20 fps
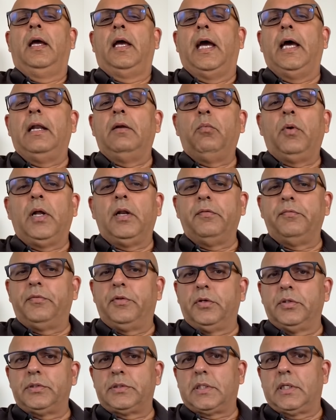And one of
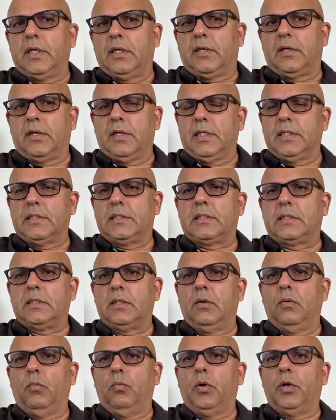those countries
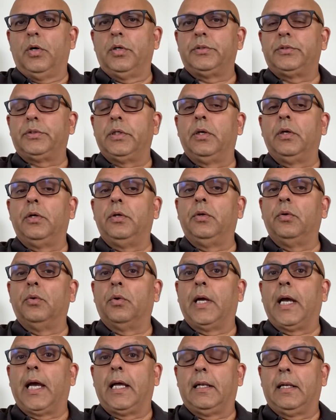was
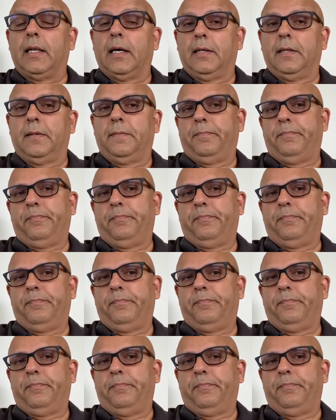Uganda.